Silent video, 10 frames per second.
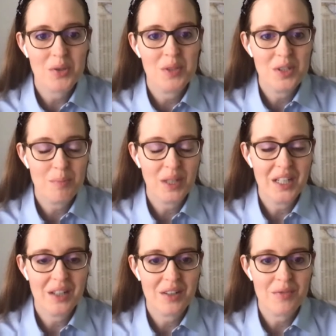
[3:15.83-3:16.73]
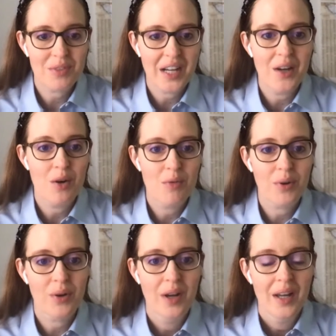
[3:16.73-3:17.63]
So he's planning to fly
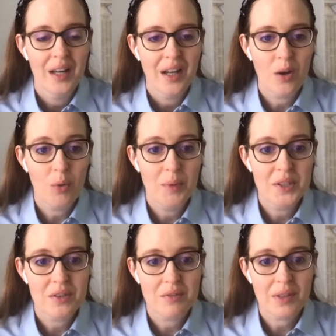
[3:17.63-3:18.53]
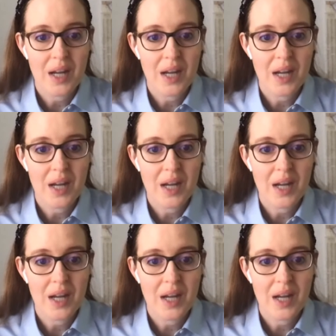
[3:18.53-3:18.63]
over a whole bunch of